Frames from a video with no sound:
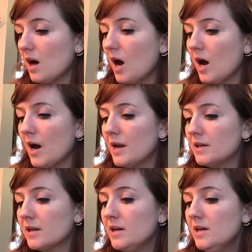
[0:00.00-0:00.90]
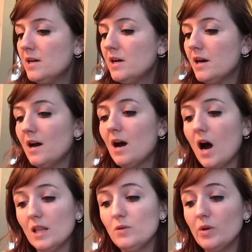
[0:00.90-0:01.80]
On
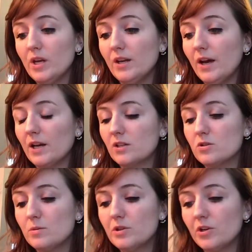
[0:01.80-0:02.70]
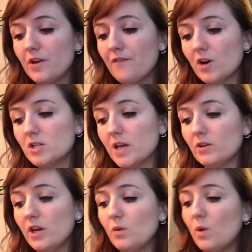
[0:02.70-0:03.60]
Halloween, on October 31st, I
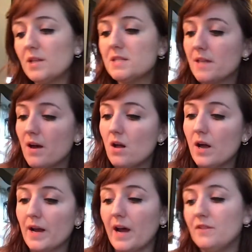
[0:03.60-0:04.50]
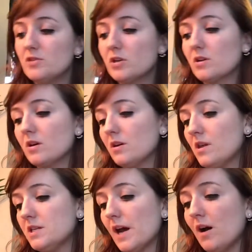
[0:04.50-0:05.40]
only had one sale. I kind of took
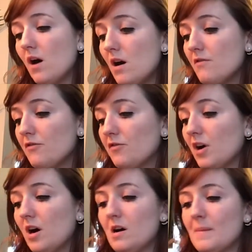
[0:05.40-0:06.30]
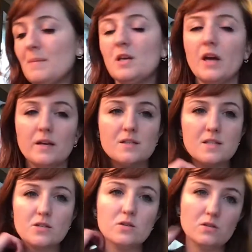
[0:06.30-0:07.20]
the day off. I mean, I
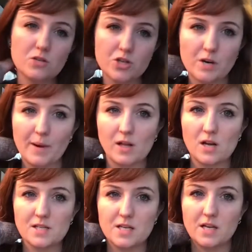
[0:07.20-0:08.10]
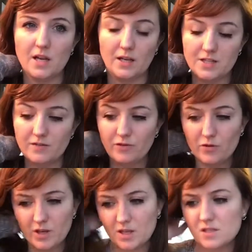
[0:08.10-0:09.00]
still shared my closet and did a few
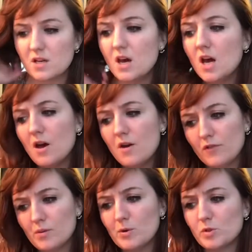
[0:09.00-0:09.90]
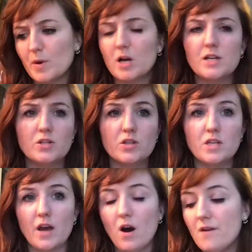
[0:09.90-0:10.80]
things. For the most part, I took the
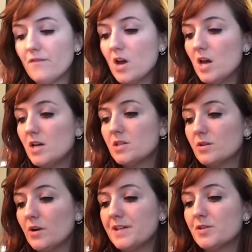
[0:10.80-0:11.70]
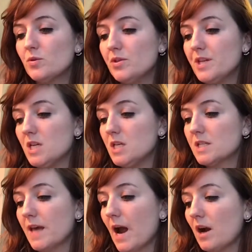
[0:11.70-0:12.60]
day off. So I sold
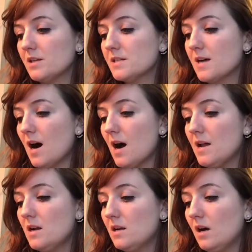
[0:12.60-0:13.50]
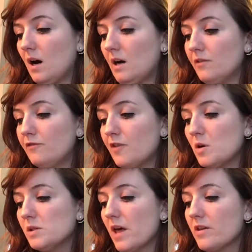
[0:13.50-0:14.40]
these Karen Scott
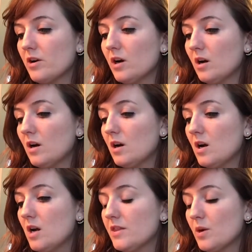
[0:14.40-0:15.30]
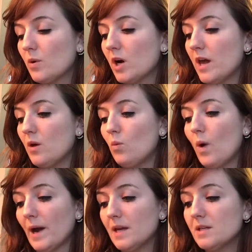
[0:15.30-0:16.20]
faux leather, they were a
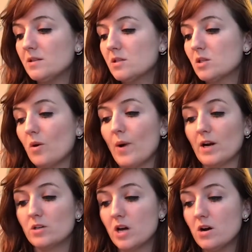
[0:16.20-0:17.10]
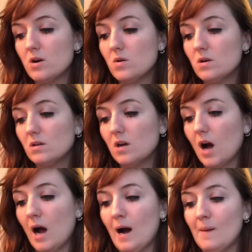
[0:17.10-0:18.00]
white square toe
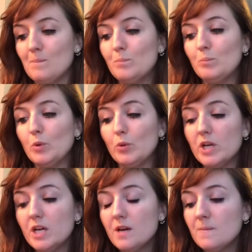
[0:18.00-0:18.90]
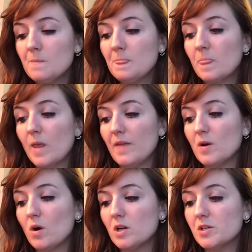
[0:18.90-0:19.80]
bootie, and
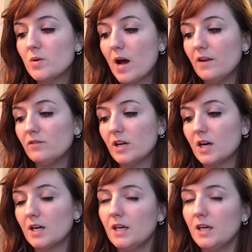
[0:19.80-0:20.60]
they were also kind of like a